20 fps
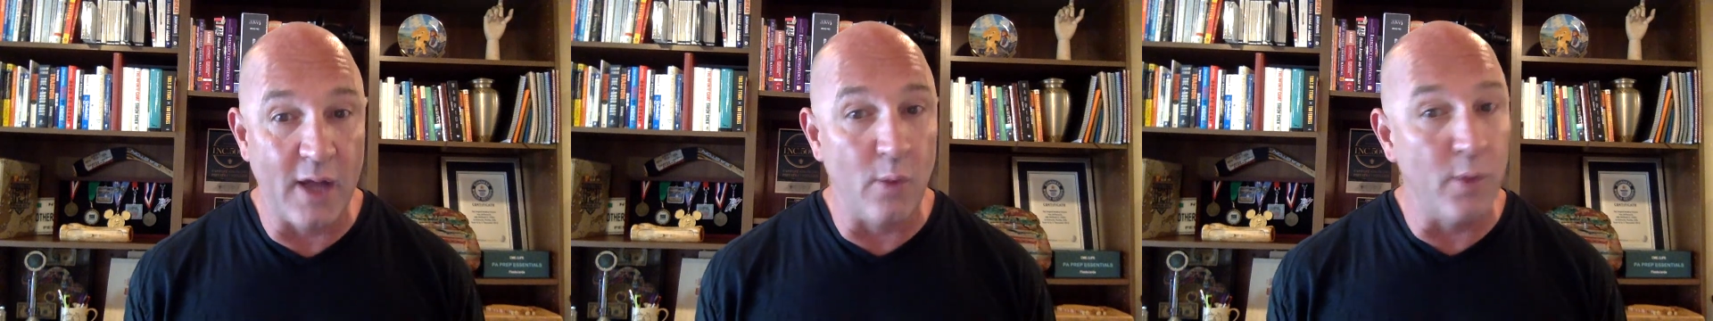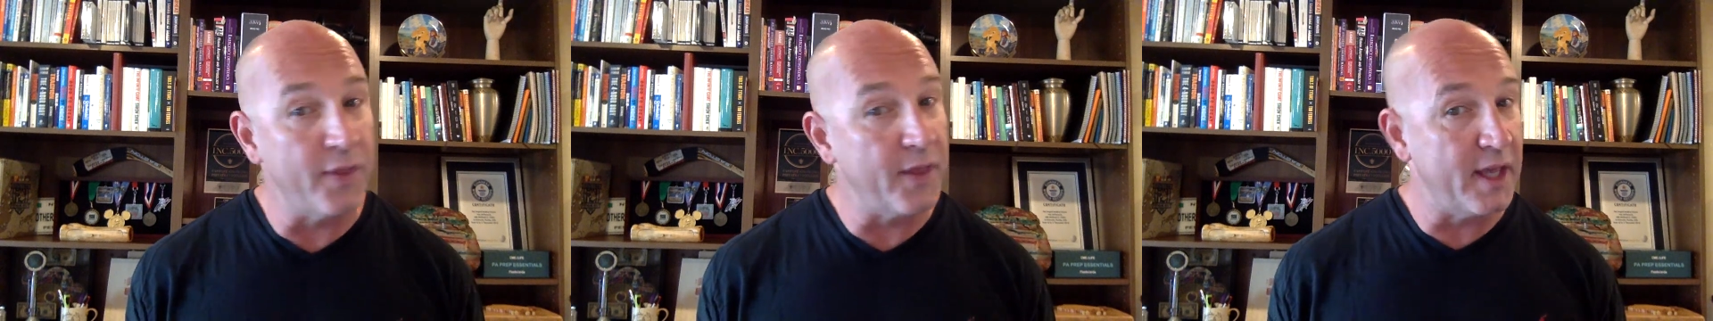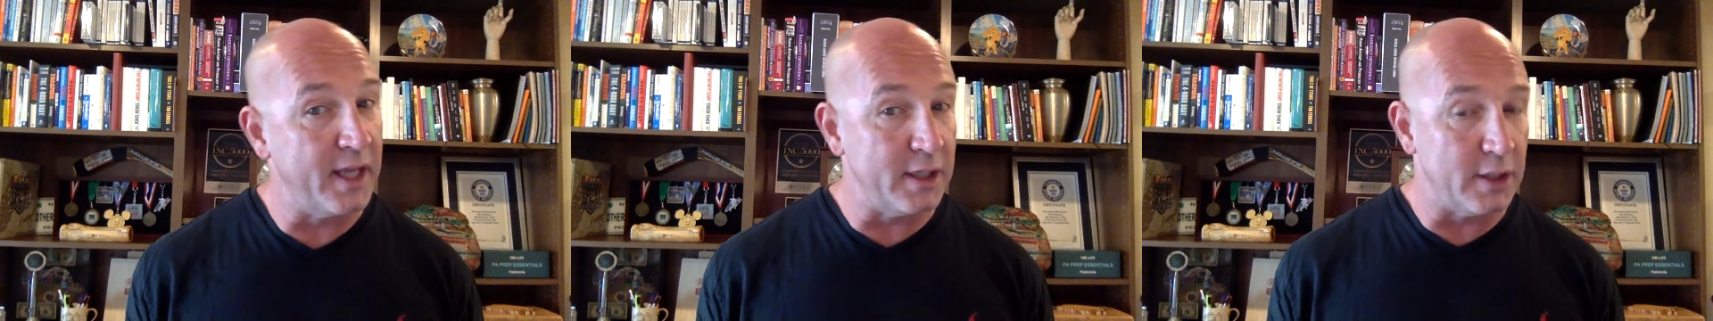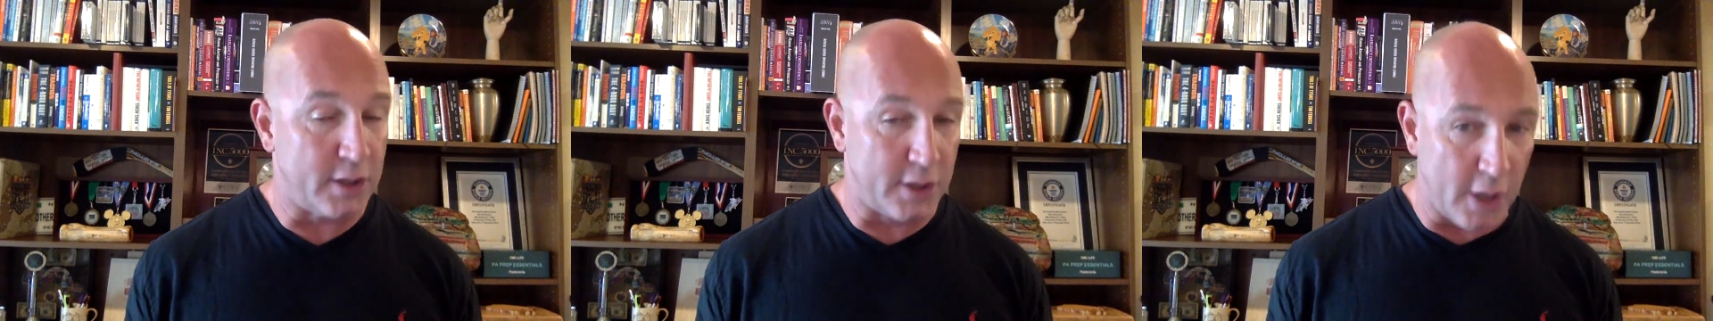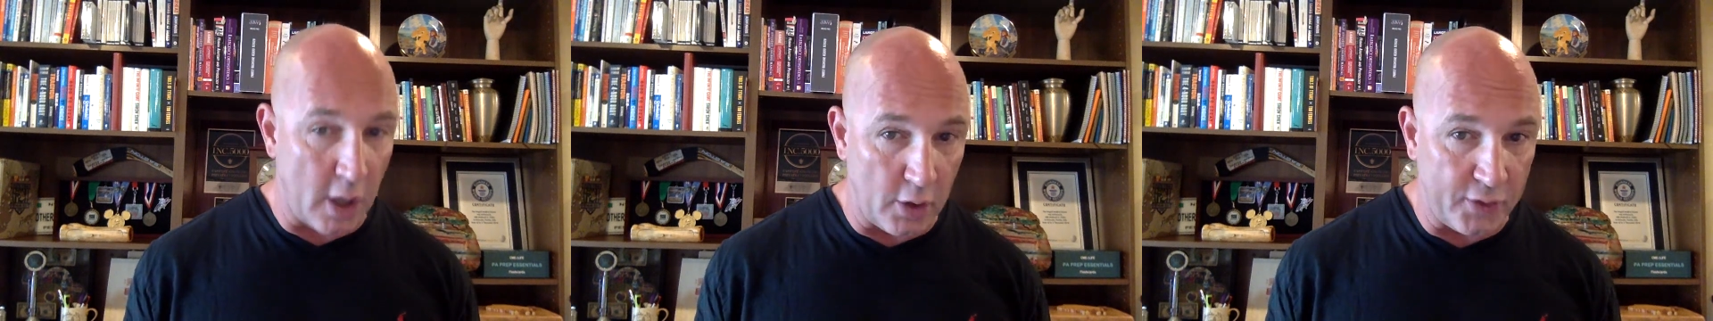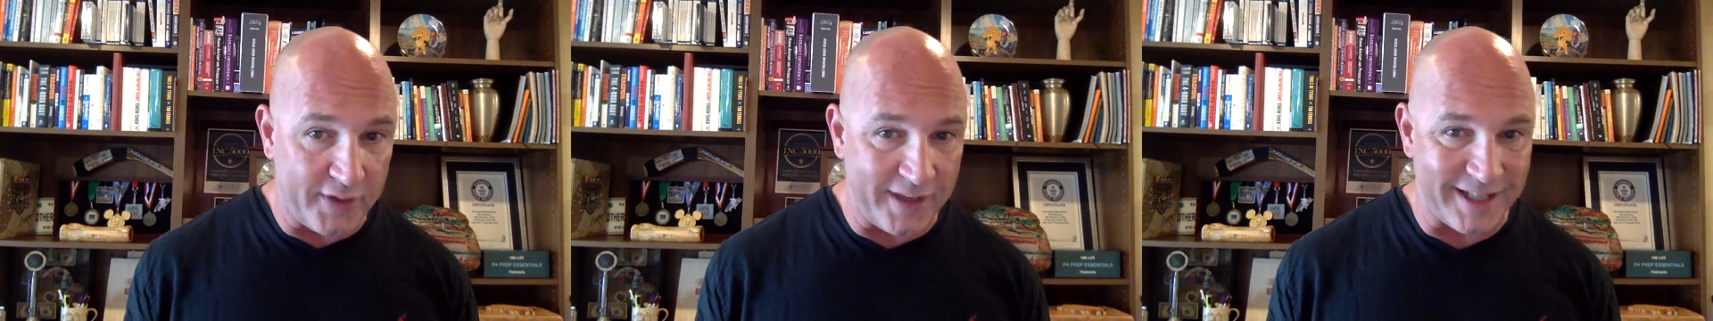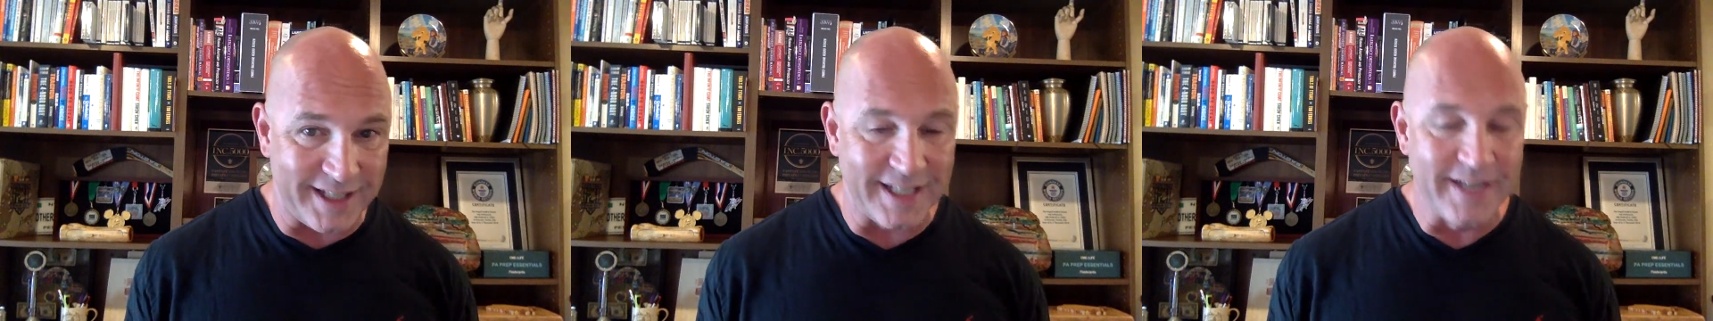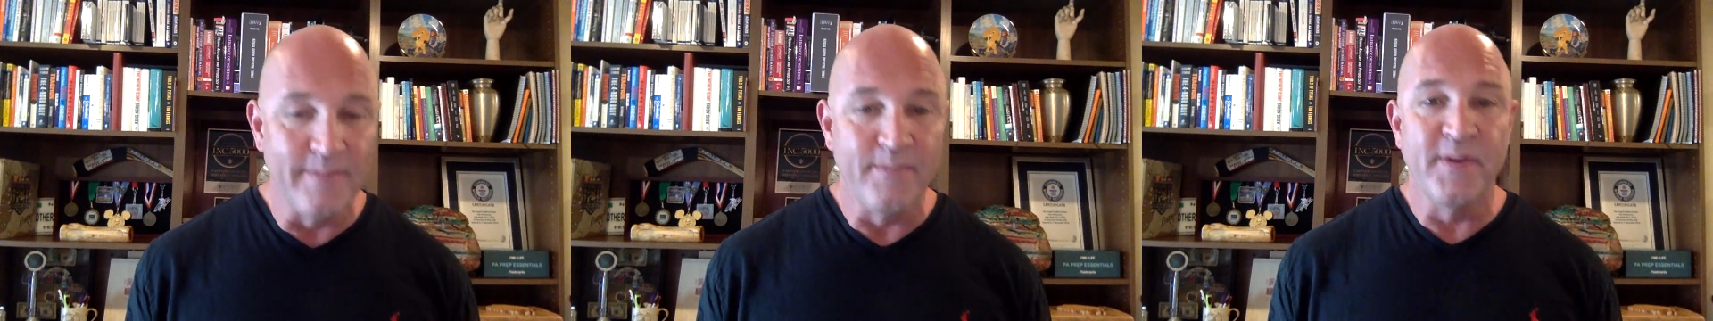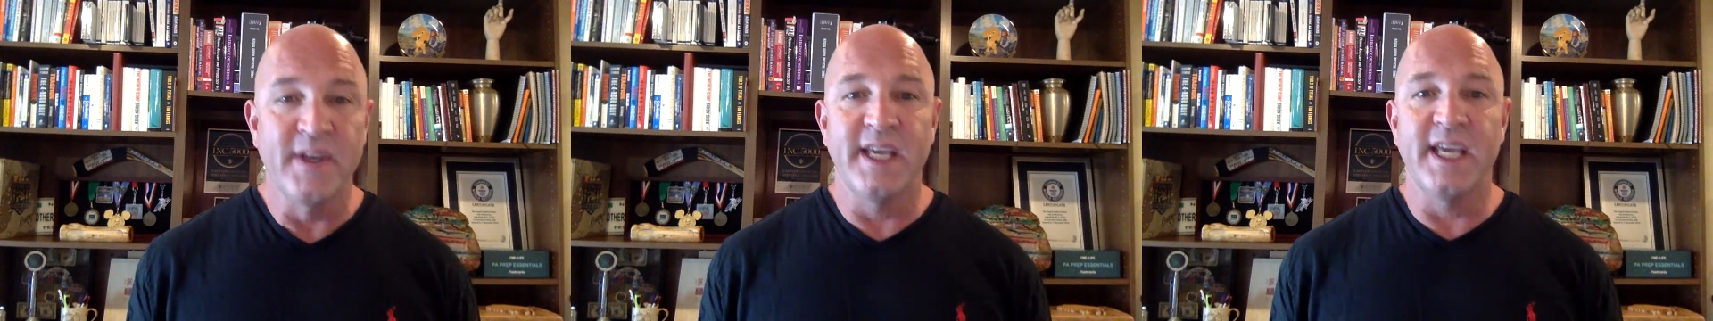With consultants,